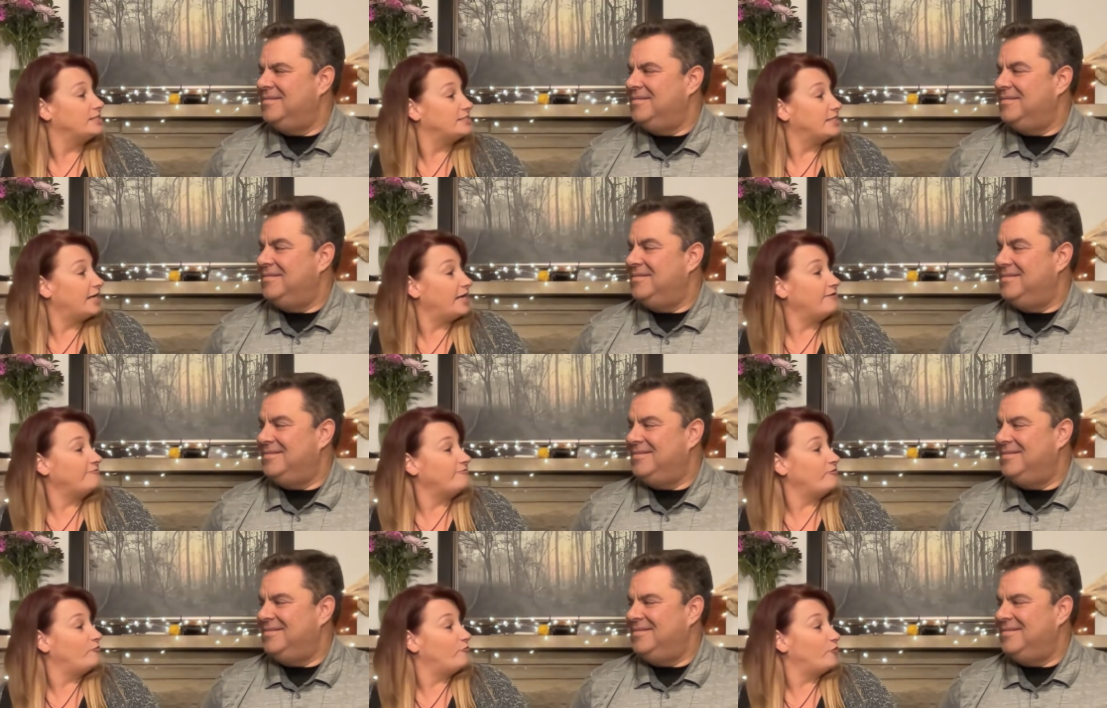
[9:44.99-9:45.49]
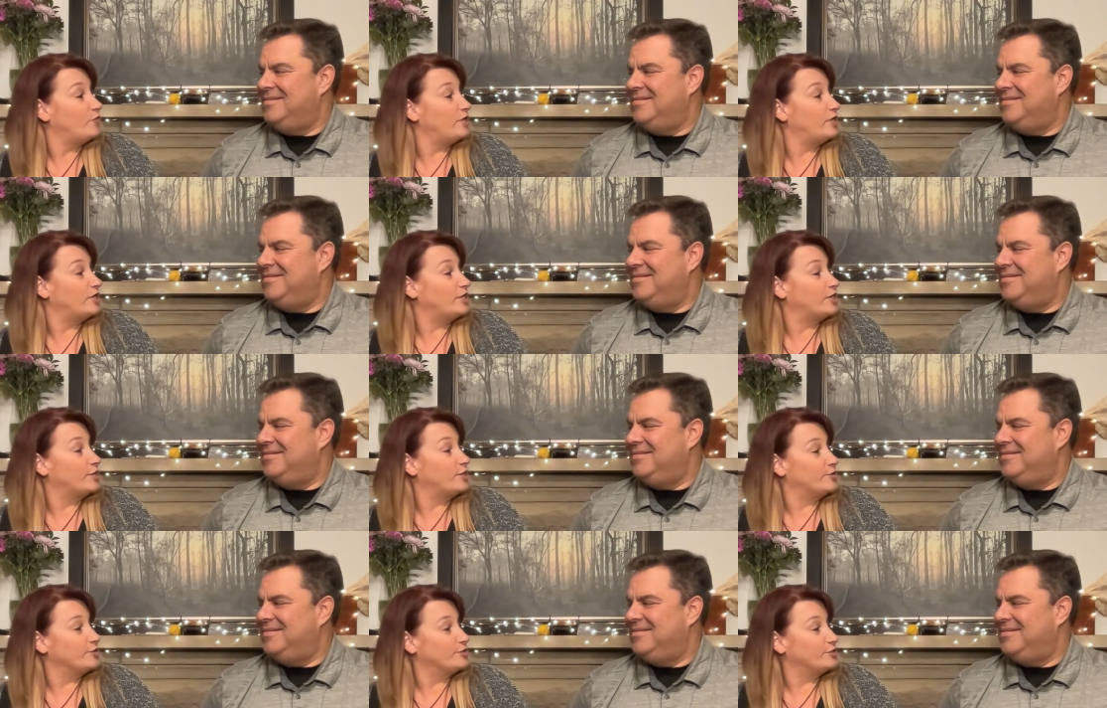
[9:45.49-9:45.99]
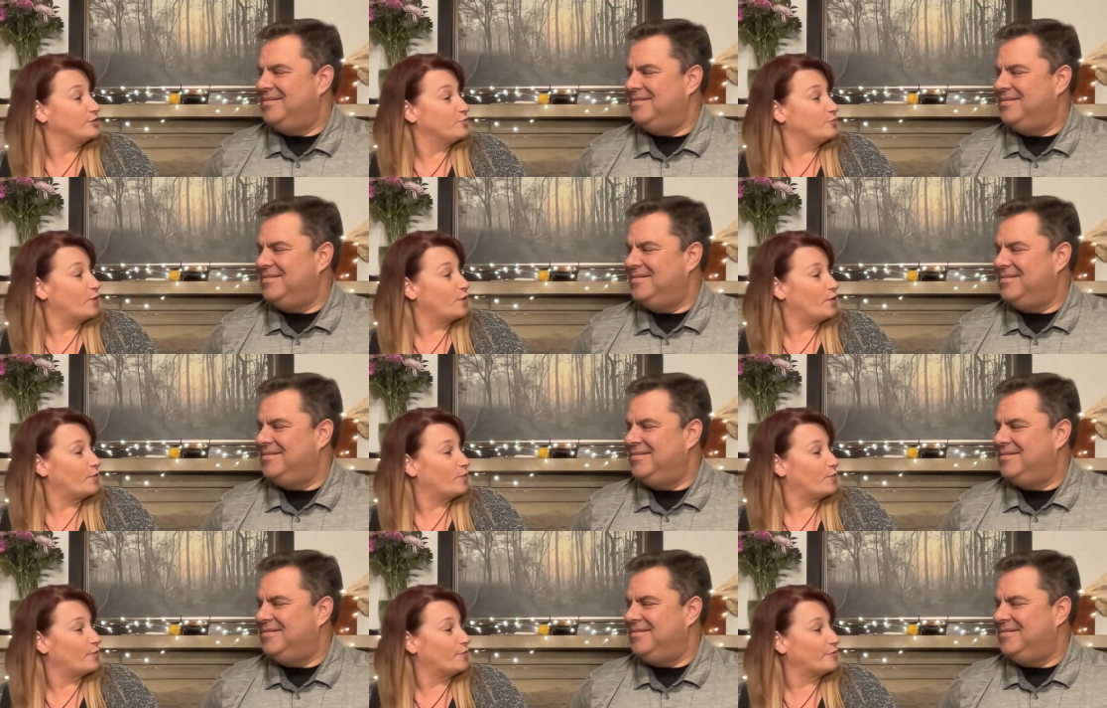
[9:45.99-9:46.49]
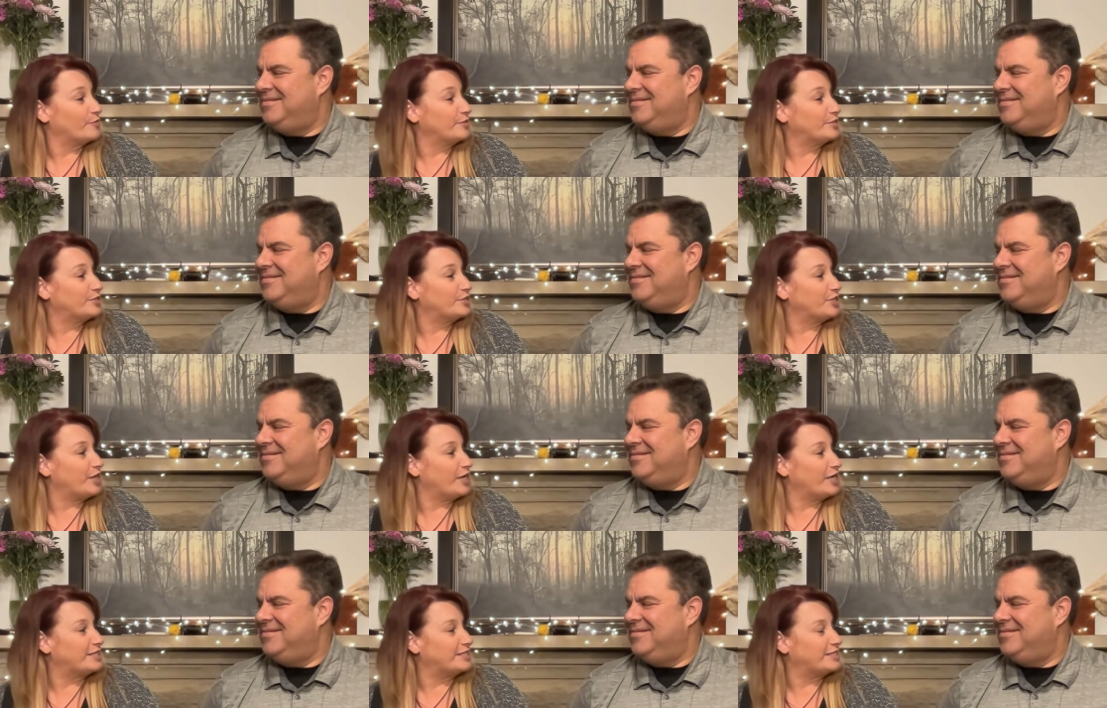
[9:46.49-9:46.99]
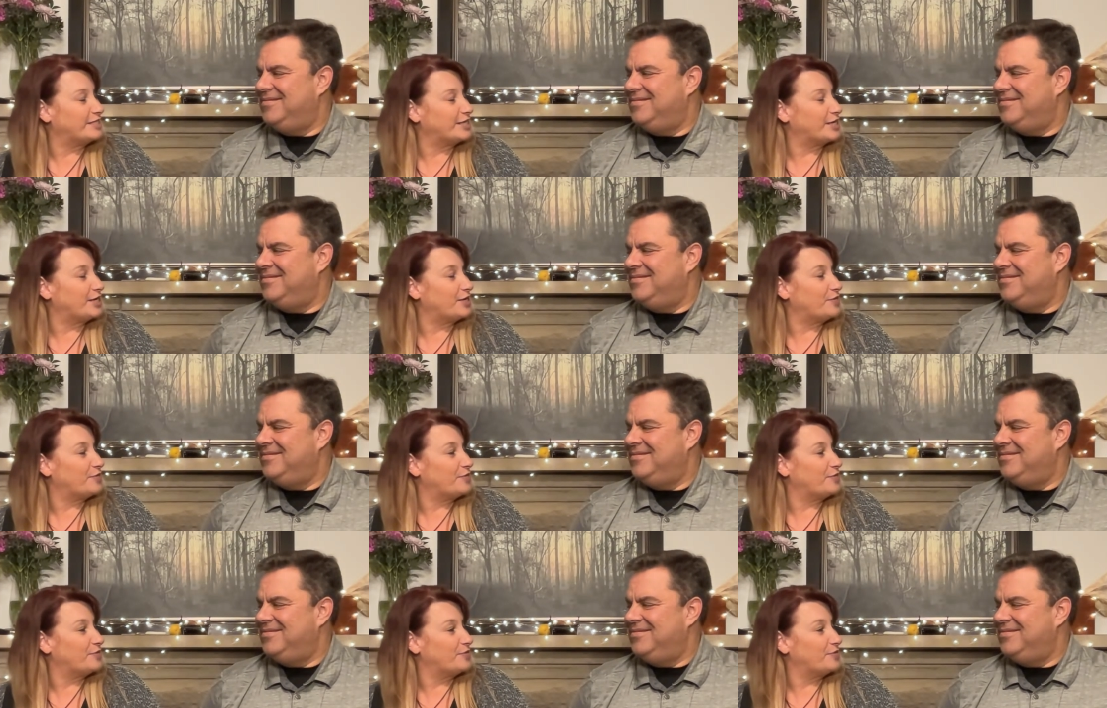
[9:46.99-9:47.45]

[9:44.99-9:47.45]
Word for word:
Speaker 1: Dave, if we could go somewhere, where would you like to go?